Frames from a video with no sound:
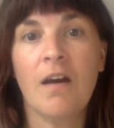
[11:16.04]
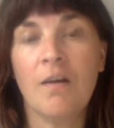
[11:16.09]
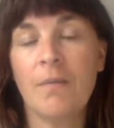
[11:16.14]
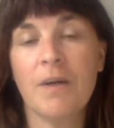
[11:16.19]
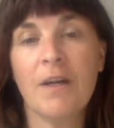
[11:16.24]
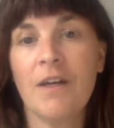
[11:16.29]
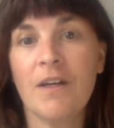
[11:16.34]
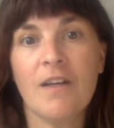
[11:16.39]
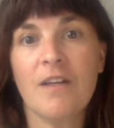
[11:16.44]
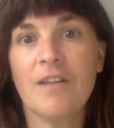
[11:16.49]
oh
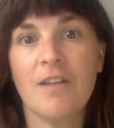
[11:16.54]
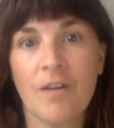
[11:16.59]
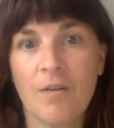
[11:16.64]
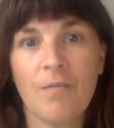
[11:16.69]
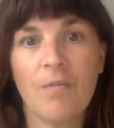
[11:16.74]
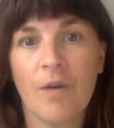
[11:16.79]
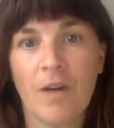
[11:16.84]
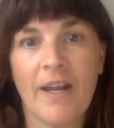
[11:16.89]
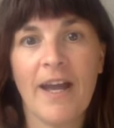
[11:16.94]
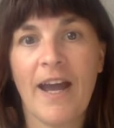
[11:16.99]
my God, I
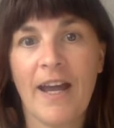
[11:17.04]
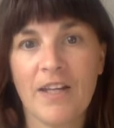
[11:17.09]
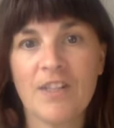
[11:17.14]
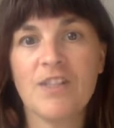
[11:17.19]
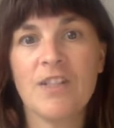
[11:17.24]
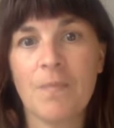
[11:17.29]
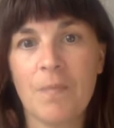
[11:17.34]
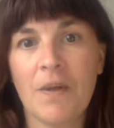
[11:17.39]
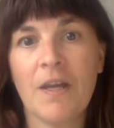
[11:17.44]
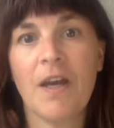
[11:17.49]
don't want to
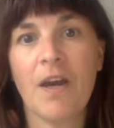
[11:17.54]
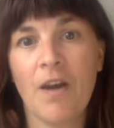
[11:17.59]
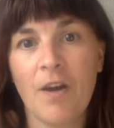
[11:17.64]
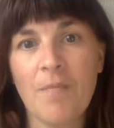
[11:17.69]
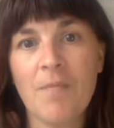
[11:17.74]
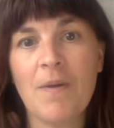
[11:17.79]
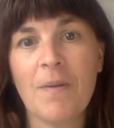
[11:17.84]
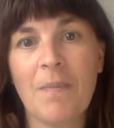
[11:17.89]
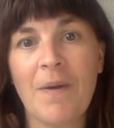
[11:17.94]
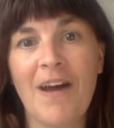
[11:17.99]
actually be a
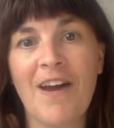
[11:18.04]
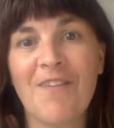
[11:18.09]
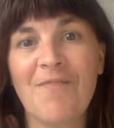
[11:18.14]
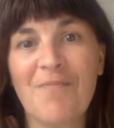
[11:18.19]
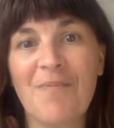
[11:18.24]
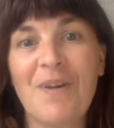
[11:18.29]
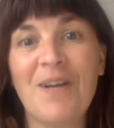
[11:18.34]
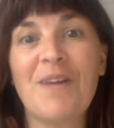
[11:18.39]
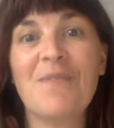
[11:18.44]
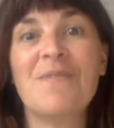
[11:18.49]

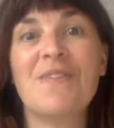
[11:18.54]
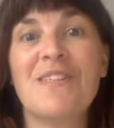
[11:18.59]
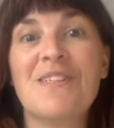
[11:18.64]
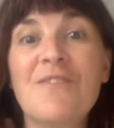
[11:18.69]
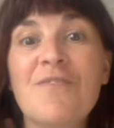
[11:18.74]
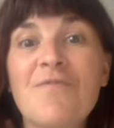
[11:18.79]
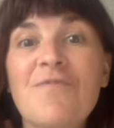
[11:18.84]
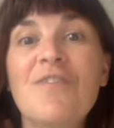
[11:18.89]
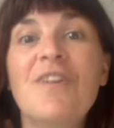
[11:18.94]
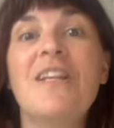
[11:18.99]
homeopath, but I'm
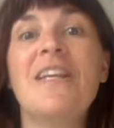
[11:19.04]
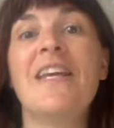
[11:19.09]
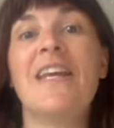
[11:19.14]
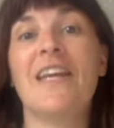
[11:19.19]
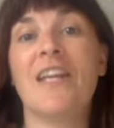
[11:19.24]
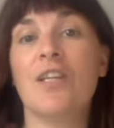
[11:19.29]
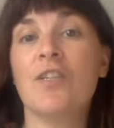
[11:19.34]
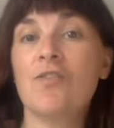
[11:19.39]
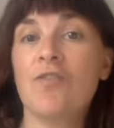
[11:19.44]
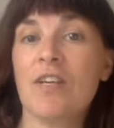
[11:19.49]
still really
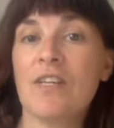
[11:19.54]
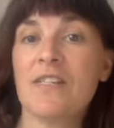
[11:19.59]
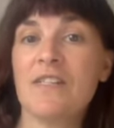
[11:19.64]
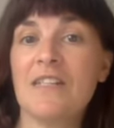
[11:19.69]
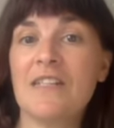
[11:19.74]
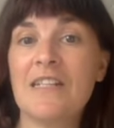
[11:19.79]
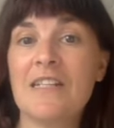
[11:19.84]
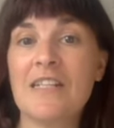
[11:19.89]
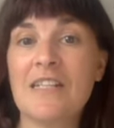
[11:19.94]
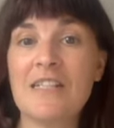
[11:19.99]

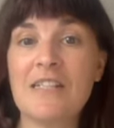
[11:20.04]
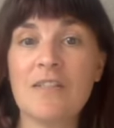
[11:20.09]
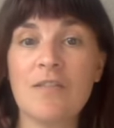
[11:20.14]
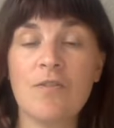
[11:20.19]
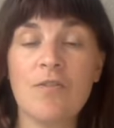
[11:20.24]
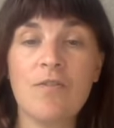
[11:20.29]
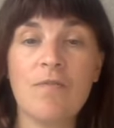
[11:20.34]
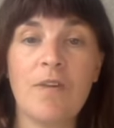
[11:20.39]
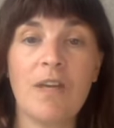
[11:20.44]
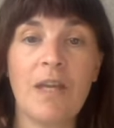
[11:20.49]
interested in this
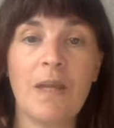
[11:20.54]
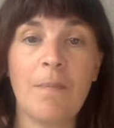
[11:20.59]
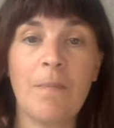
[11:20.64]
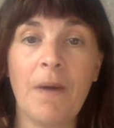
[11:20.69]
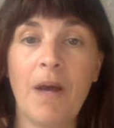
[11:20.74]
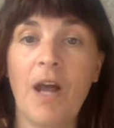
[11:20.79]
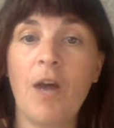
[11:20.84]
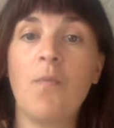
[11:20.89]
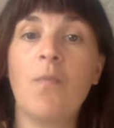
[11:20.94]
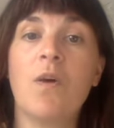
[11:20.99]
story.
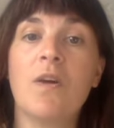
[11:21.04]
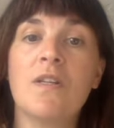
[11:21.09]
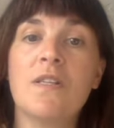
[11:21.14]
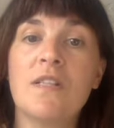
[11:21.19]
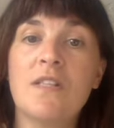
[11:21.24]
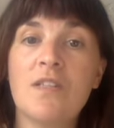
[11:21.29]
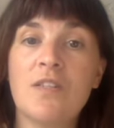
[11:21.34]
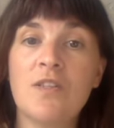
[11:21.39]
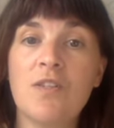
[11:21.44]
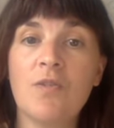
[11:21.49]
But I
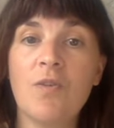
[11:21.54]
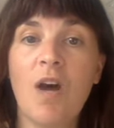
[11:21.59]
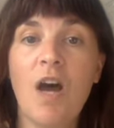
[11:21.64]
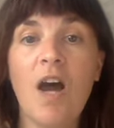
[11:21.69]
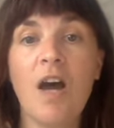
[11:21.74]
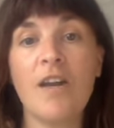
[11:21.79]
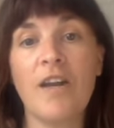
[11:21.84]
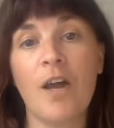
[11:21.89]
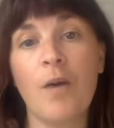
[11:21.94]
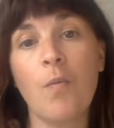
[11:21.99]
wanted to do
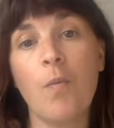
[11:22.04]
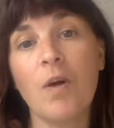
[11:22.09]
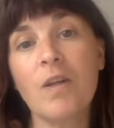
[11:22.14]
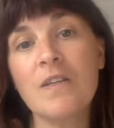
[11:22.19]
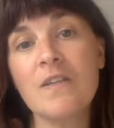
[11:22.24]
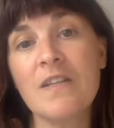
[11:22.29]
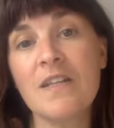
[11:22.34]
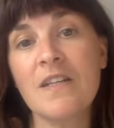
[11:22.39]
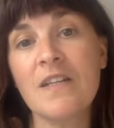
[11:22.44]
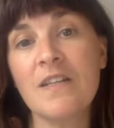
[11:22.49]
art. I
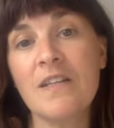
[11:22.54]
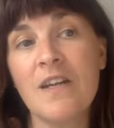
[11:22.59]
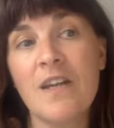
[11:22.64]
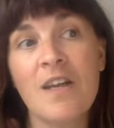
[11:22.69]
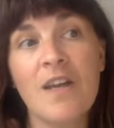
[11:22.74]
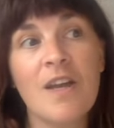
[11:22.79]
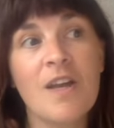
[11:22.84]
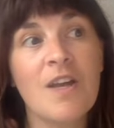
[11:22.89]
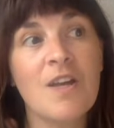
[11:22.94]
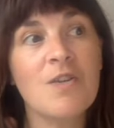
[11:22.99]
wanted
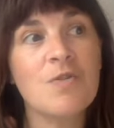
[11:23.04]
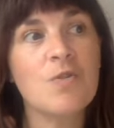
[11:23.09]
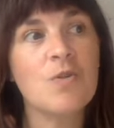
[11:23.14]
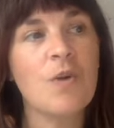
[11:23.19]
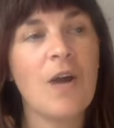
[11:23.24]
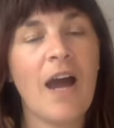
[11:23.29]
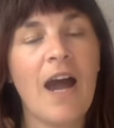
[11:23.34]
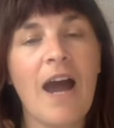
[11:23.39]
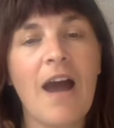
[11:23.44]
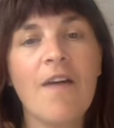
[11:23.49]

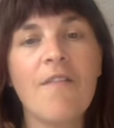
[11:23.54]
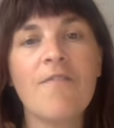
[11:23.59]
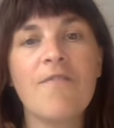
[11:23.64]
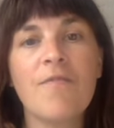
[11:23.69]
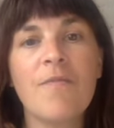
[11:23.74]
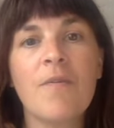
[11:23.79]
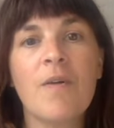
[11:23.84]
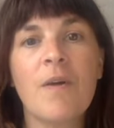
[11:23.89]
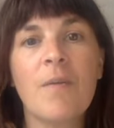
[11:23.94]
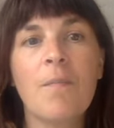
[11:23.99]
to
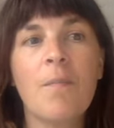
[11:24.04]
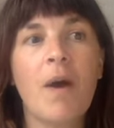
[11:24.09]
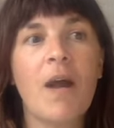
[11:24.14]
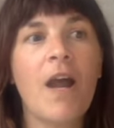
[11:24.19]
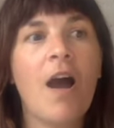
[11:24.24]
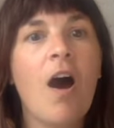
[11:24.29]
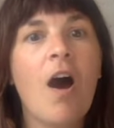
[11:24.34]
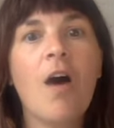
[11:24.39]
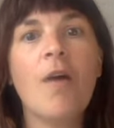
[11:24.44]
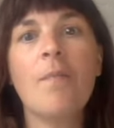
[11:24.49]
have
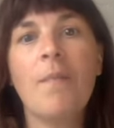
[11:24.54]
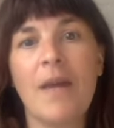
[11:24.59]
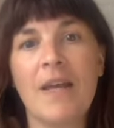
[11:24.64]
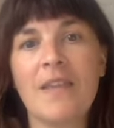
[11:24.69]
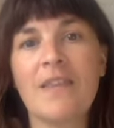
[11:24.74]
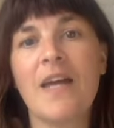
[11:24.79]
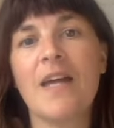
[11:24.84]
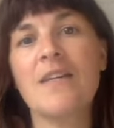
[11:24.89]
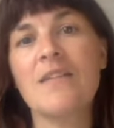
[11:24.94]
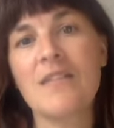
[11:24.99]
my art
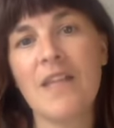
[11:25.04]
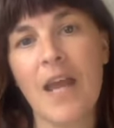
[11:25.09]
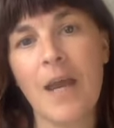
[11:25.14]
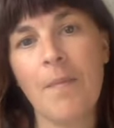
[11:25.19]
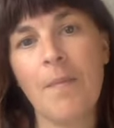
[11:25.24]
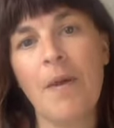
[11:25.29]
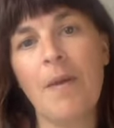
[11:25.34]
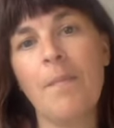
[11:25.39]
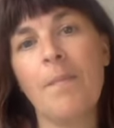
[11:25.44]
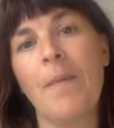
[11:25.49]
make that
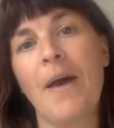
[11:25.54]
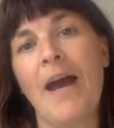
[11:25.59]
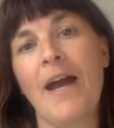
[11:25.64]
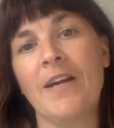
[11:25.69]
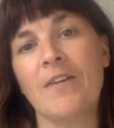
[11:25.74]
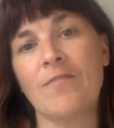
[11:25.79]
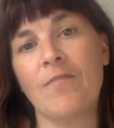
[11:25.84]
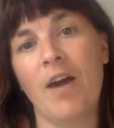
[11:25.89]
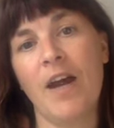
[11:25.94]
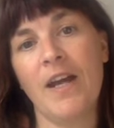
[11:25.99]
same
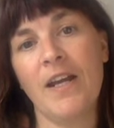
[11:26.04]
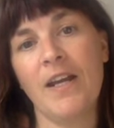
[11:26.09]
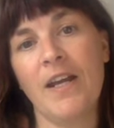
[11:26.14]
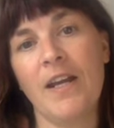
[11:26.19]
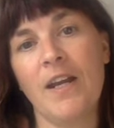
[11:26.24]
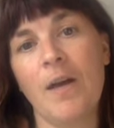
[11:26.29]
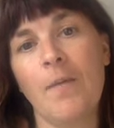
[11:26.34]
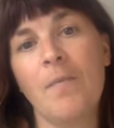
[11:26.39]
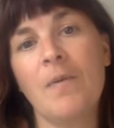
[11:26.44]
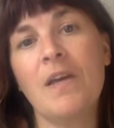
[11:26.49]
impact, right?
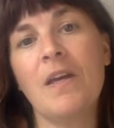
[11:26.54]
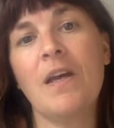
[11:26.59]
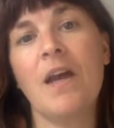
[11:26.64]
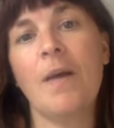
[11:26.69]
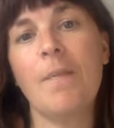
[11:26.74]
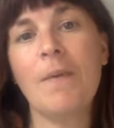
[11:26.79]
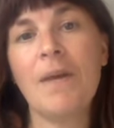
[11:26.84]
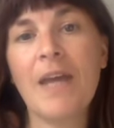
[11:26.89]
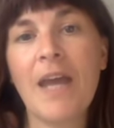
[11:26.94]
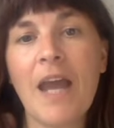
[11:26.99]
And I
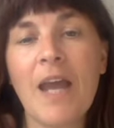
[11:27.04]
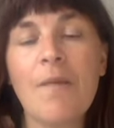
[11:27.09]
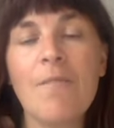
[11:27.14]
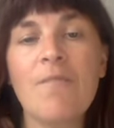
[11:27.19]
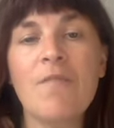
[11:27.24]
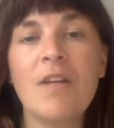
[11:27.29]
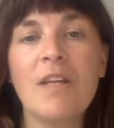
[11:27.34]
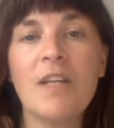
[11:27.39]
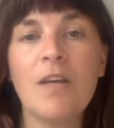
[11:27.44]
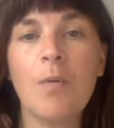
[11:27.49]

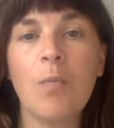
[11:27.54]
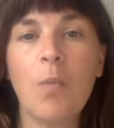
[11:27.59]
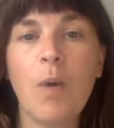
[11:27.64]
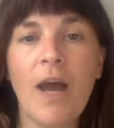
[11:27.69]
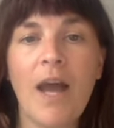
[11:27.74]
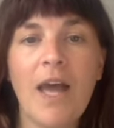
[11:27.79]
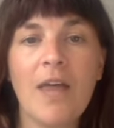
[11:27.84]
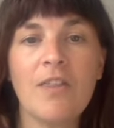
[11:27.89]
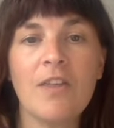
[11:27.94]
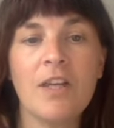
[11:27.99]
became really
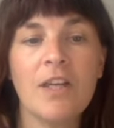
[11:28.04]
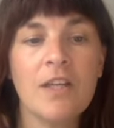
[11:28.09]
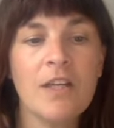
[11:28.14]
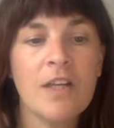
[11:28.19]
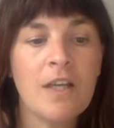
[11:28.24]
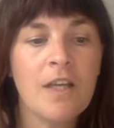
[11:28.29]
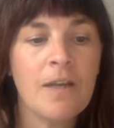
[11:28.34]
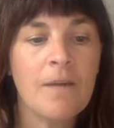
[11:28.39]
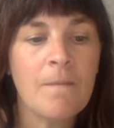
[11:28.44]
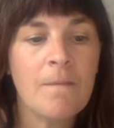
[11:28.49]
aware that